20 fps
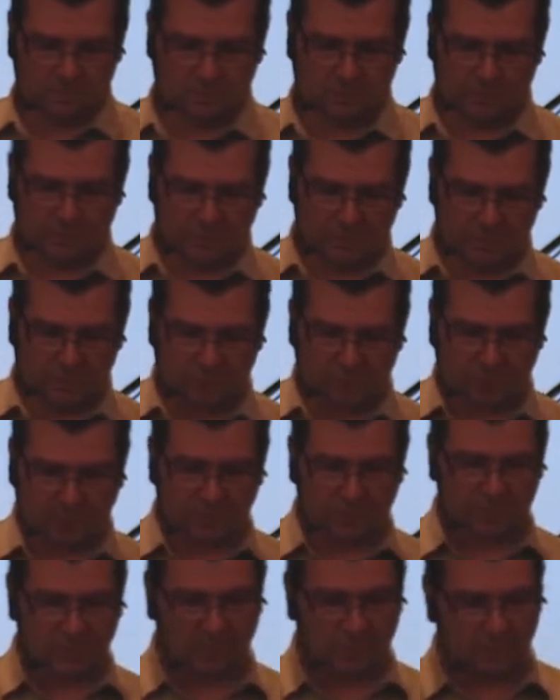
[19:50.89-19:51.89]
The evil
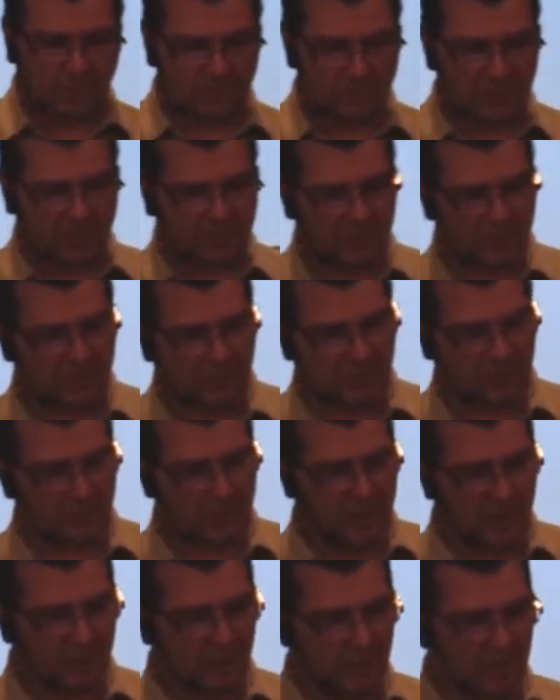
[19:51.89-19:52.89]
spirits that possessed this
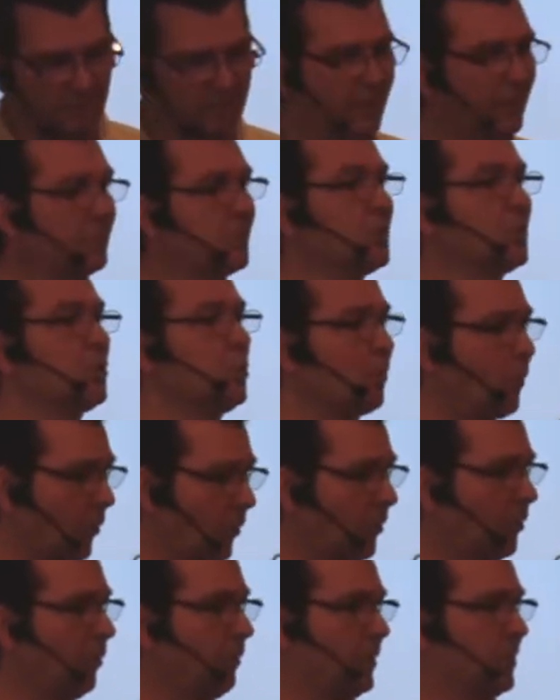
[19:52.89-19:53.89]
man gave him
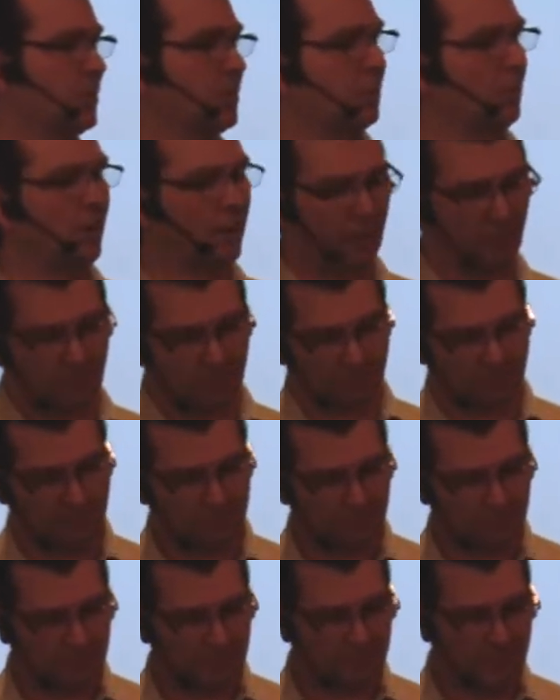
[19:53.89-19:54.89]
superhuman strength.
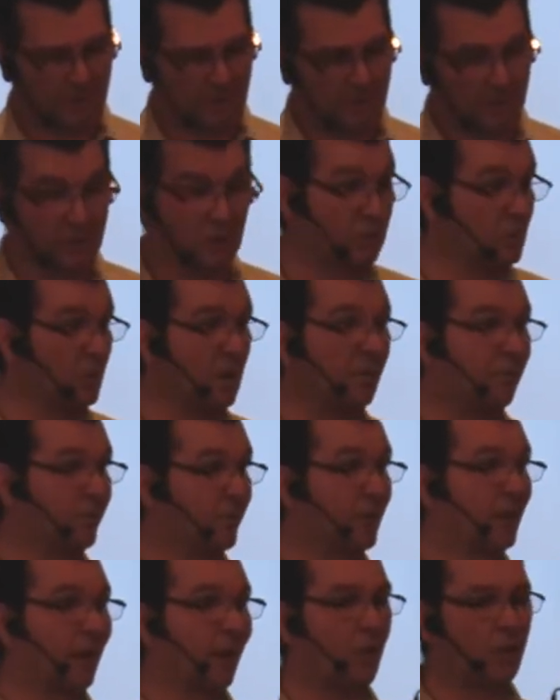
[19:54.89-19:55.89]
And it's
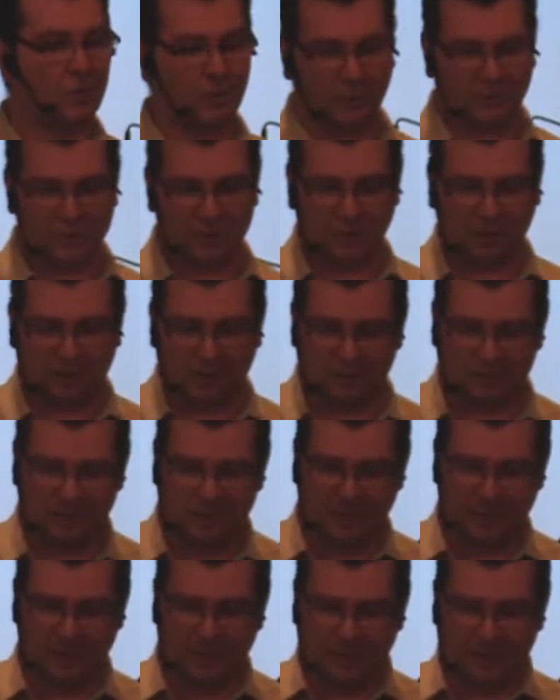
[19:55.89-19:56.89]
often a characteristic of
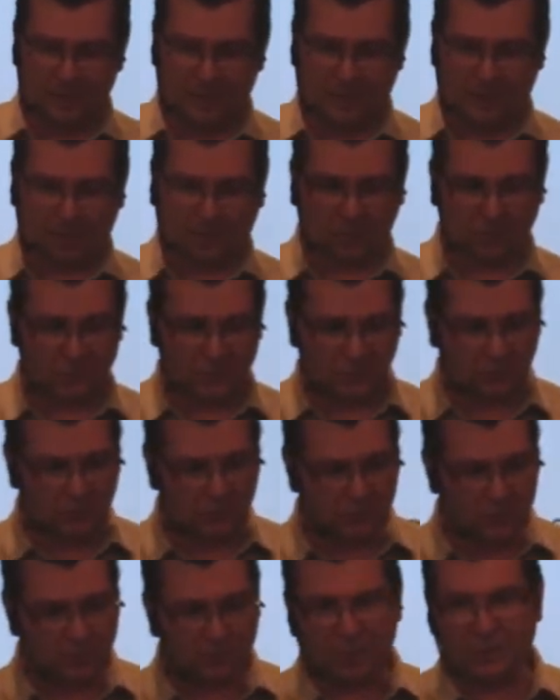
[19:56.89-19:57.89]
a person
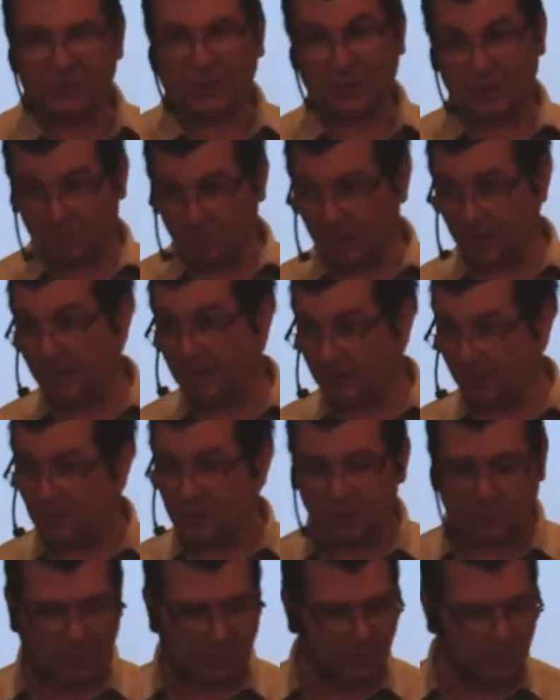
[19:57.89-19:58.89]
who is possessed by an evil
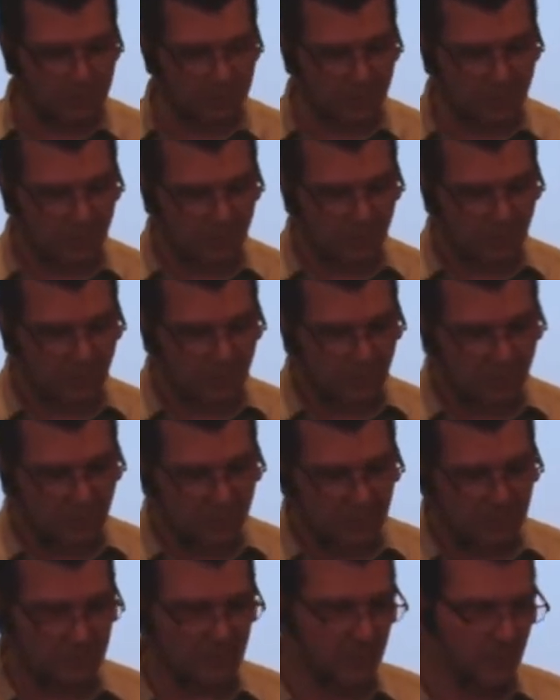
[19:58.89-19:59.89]
spirit.
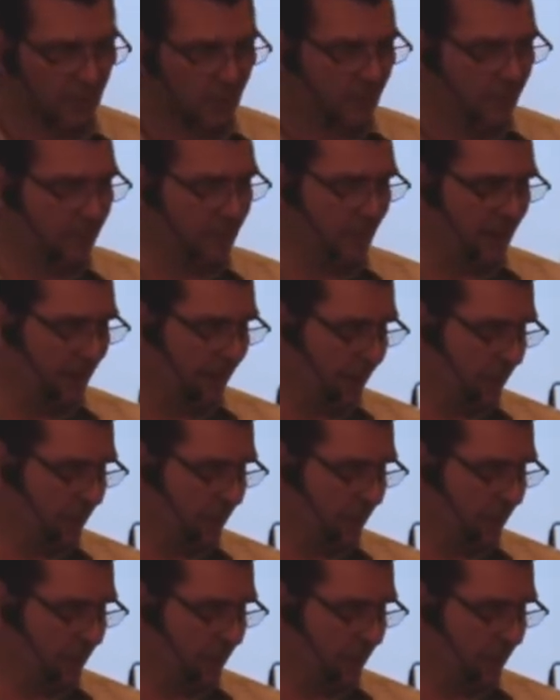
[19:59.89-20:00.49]
The, the